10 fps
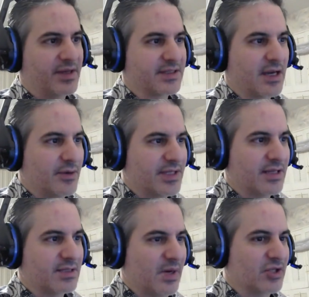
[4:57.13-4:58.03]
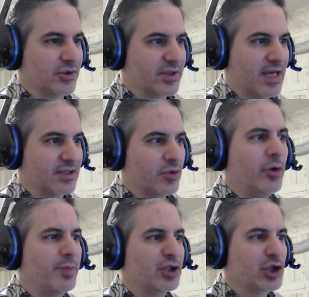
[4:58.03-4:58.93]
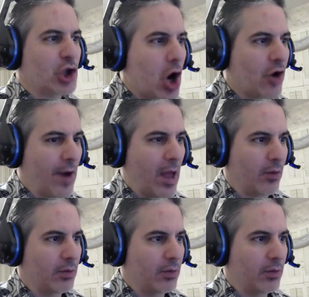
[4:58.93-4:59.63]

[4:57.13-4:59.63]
because they always had special guests. Who would be Charo?